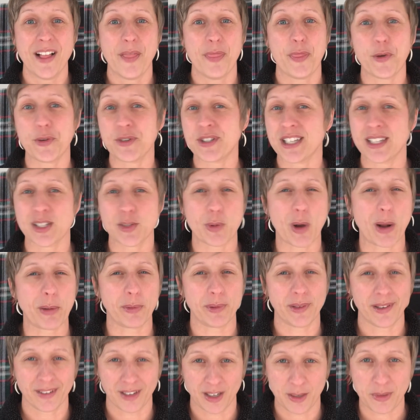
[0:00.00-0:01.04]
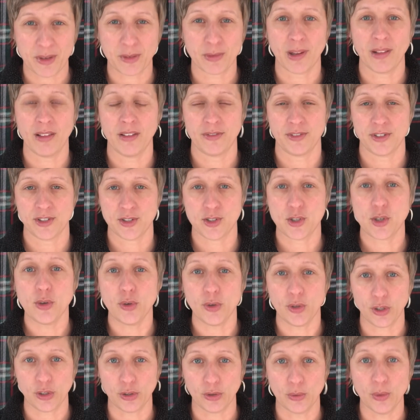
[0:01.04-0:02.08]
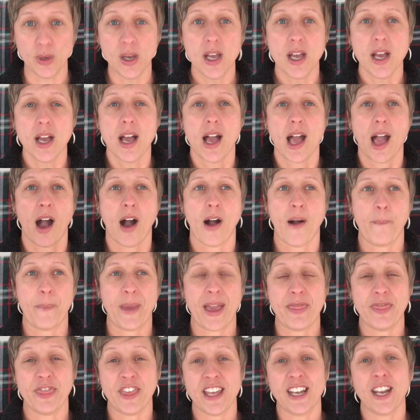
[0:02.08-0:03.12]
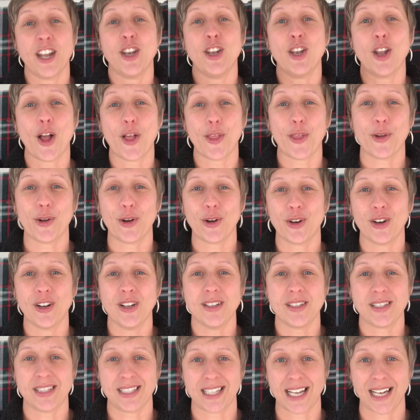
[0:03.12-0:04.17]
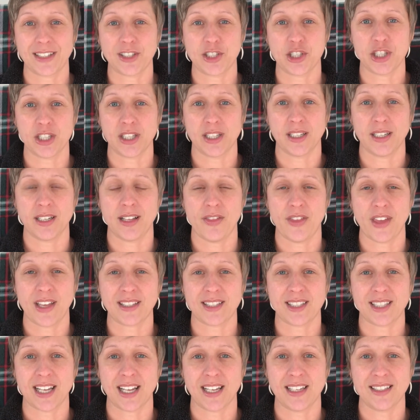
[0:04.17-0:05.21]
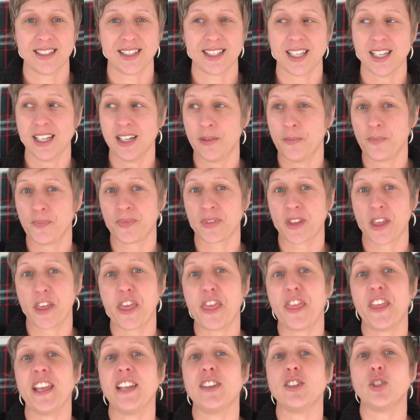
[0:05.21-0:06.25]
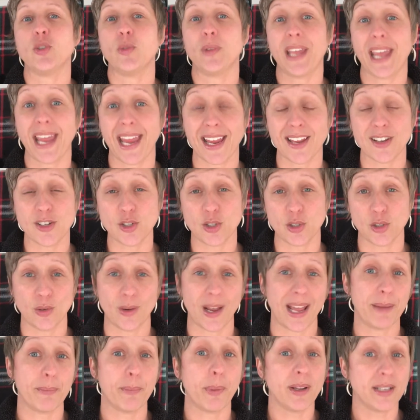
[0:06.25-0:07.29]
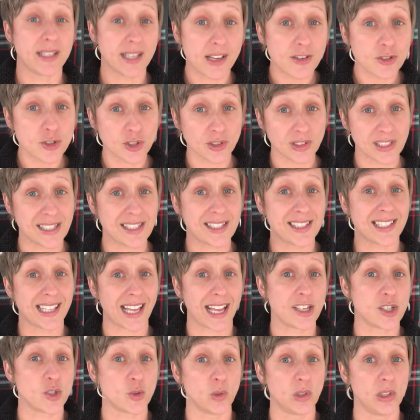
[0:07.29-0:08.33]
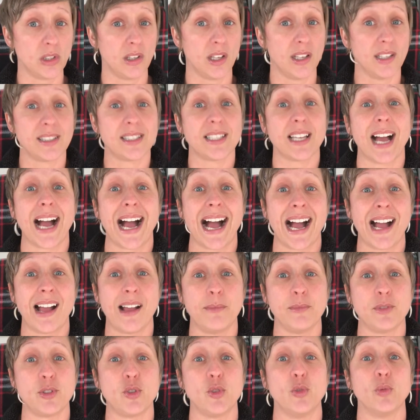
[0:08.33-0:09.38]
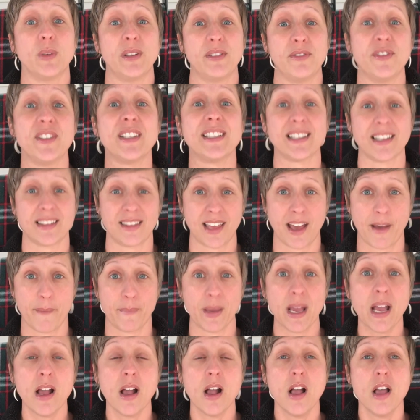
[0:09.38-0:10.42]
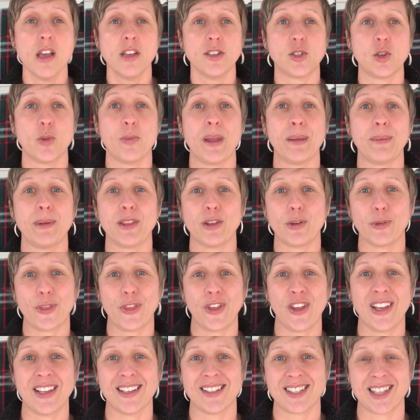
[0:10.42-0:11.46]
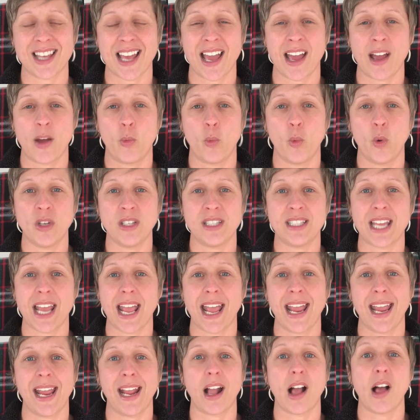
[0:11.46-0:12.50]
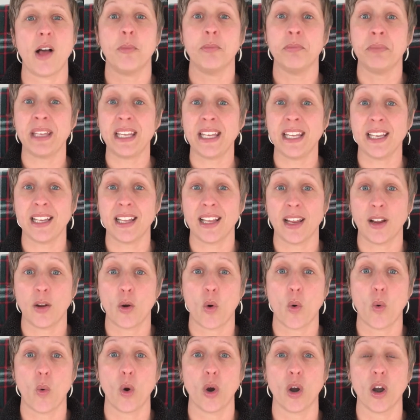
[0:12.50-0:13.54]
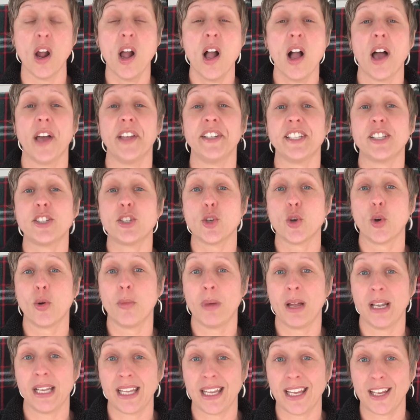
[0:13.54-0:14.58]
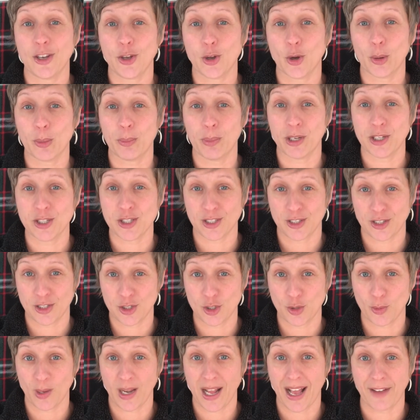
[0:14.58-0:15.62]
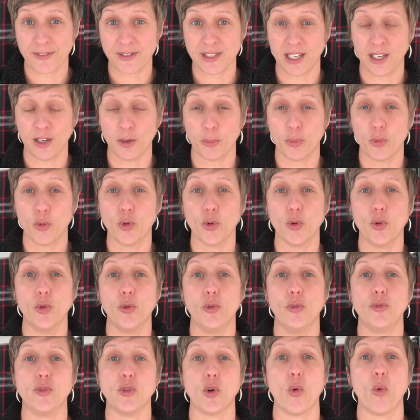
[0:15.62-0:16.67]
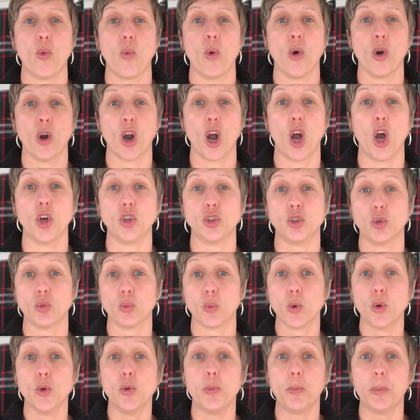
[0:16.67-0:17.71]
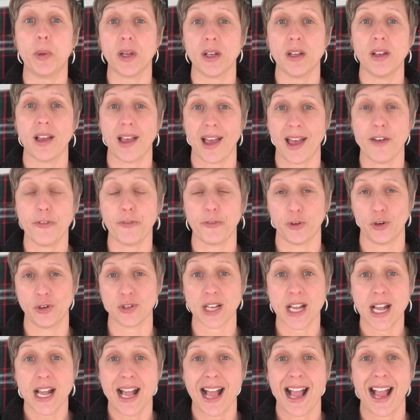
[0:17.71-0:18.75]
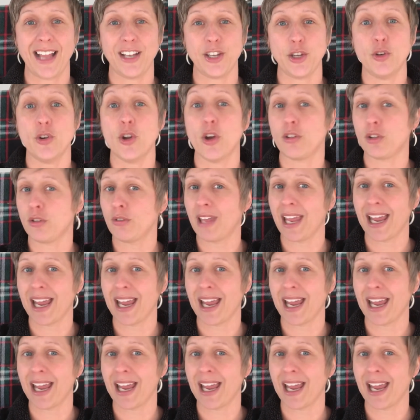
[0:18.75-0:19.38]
Those things probably aren't going to be relevant to you. And then another section that says things you can do and potentially schedule a time to revisit them. So maybe they're things that would take a meeting or additional money in your budget that you would have to get approved, or a group effort, and you know you